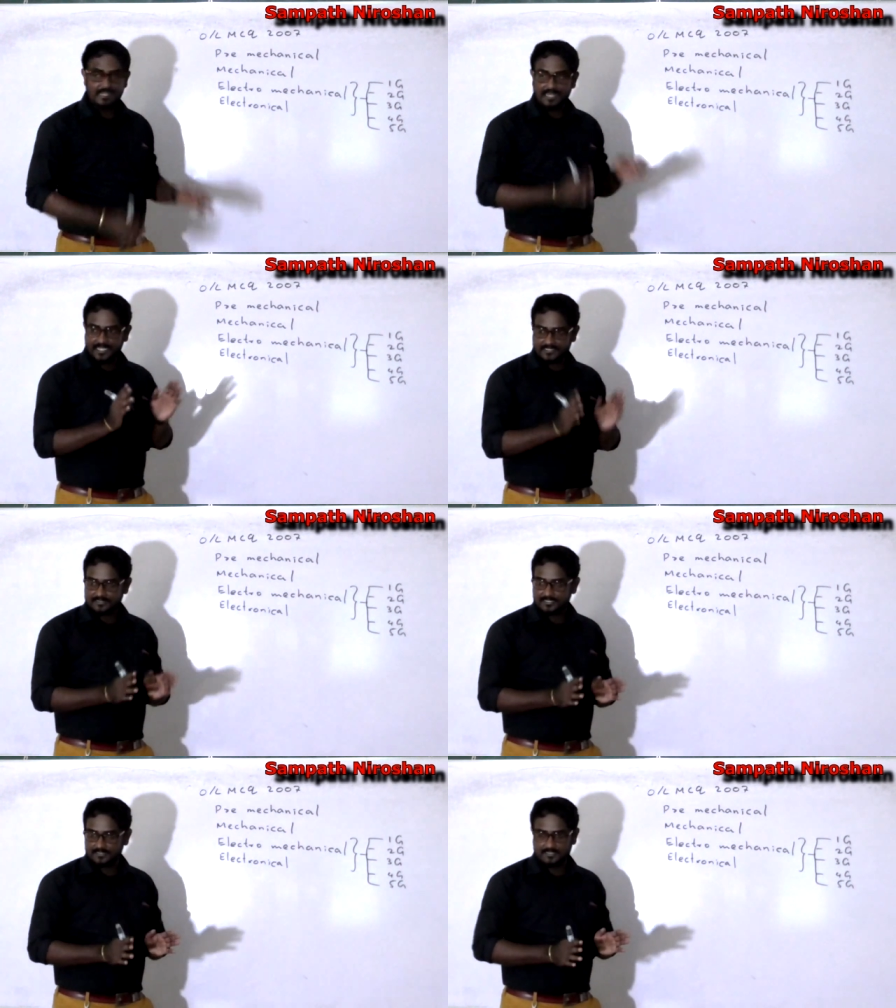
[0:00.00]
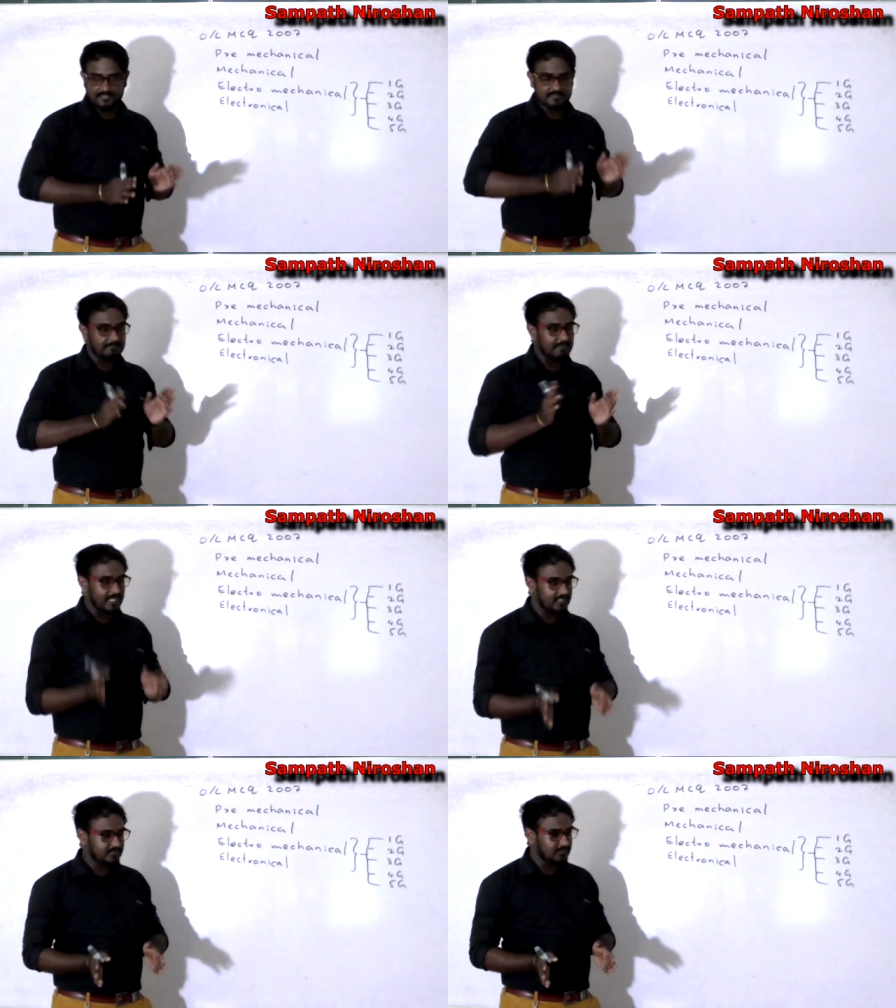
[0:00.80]
And next, this is
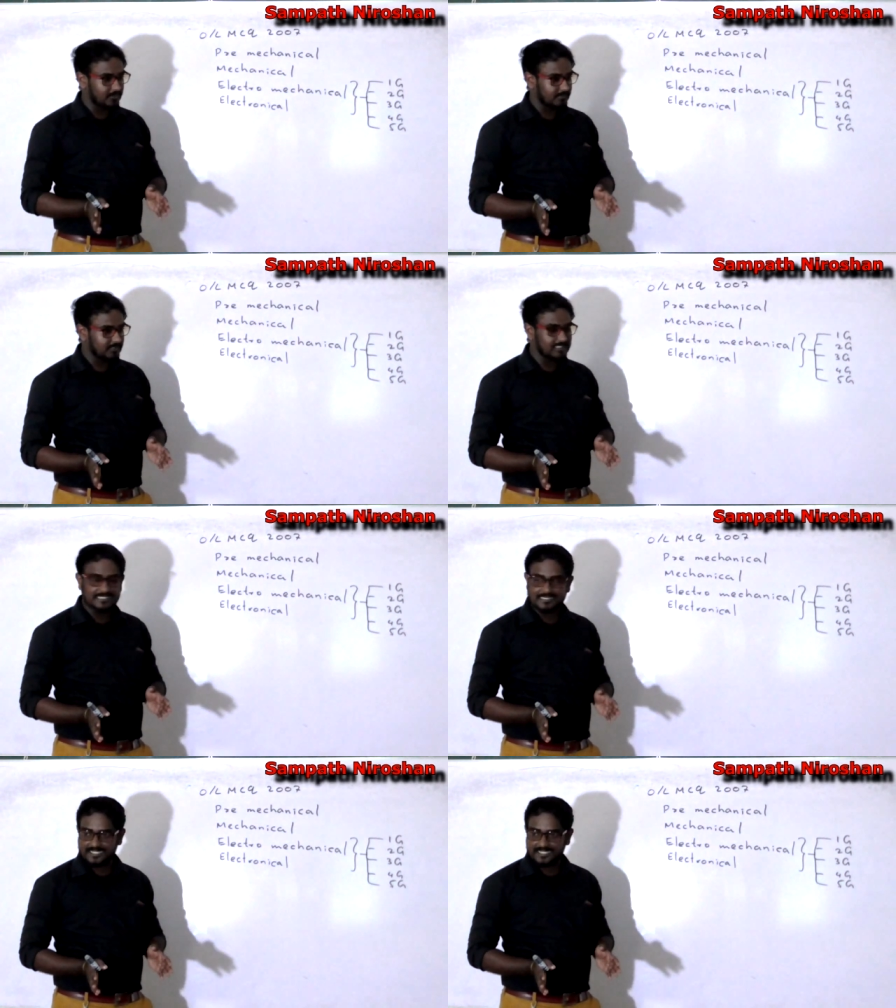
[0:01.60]
a milestone.